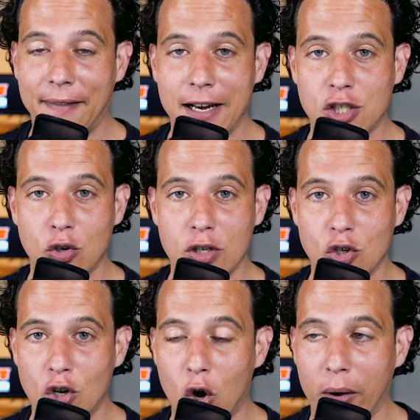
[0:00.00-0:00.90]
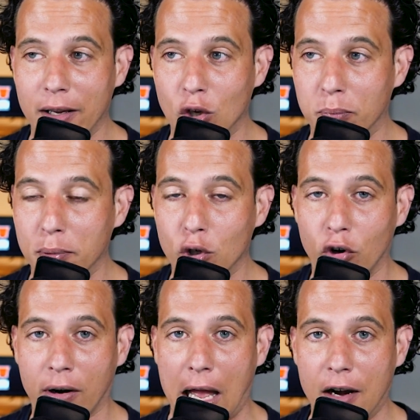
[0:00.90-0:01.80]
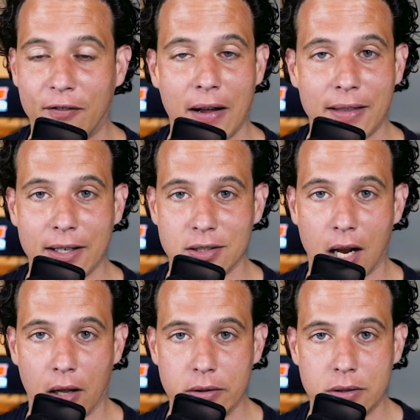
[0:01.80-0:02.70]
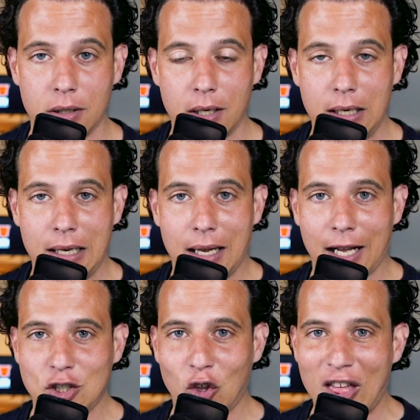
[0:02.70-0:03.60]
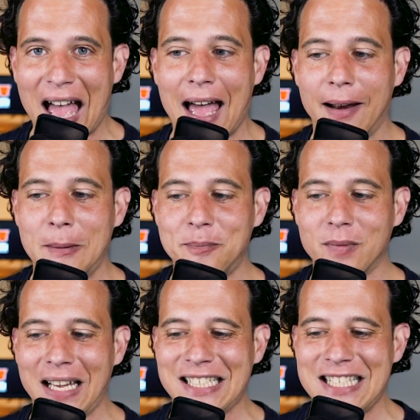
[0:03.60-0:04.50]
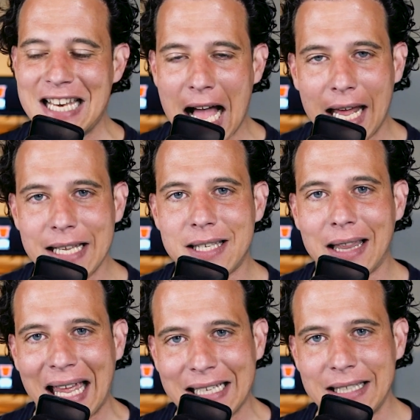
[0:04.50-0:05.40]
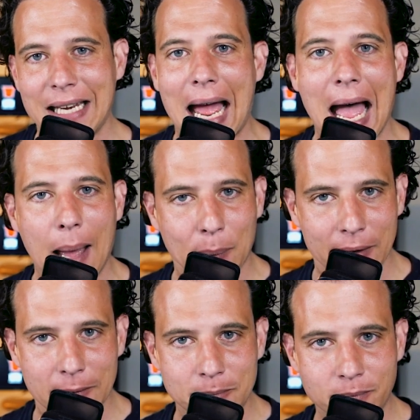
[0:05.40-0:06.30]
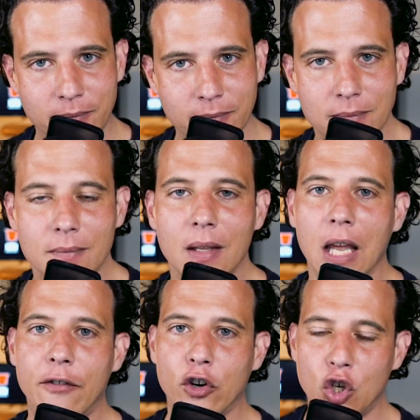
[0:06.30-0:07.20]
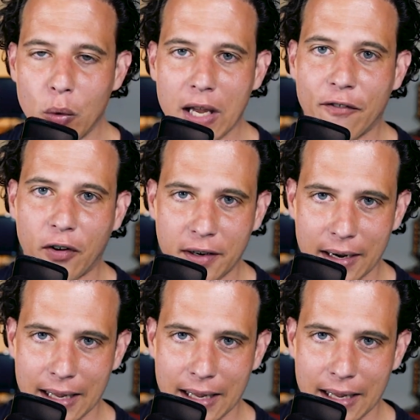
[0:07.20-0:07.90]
then as soon as you know it, you blew your account of $5,000. And so that is not as likely to happen if you're doing a funded